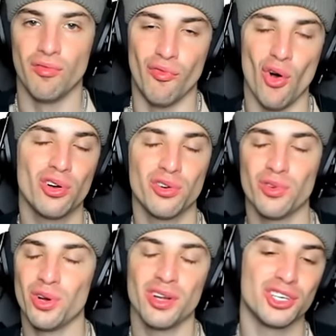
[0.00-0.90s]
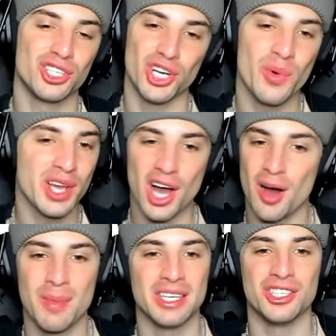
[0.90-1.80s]
Volcarona showing
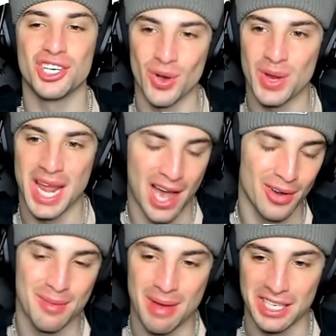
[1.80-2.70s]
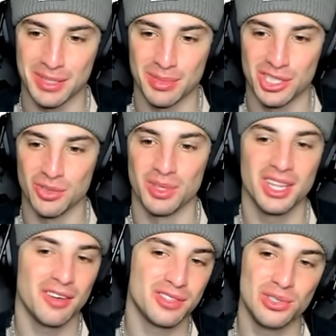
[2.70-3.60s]
up and showing out in match number two. Would
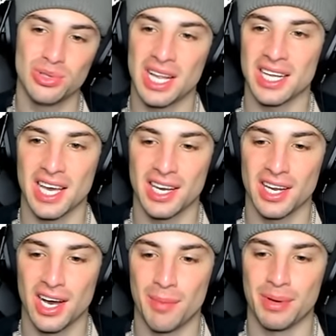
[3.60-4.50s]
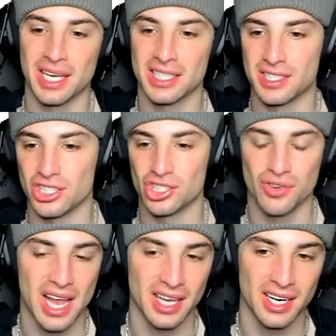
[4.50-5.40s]
love to do that again up against this
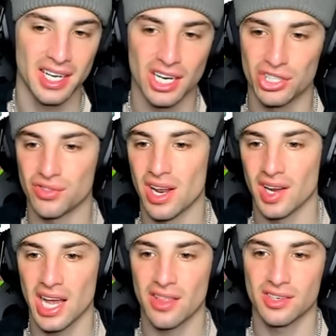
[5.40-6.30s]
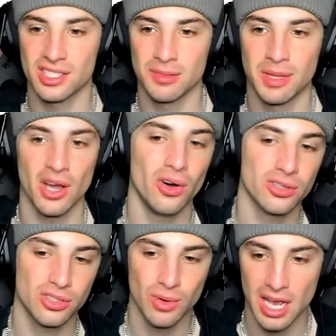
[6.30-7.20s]
Dragonite Ice Rider Calyrex team. They
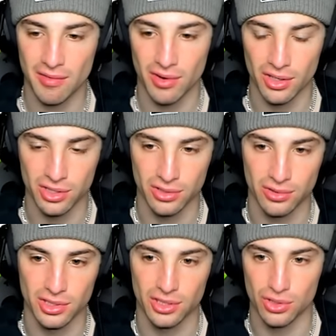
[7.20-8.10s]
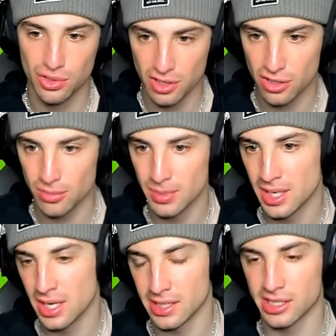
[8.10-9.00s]
also have Ursaluna, so Trick Room
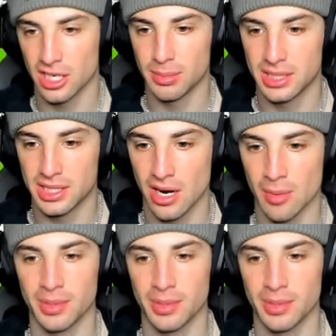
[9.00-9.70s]
is going to be scary.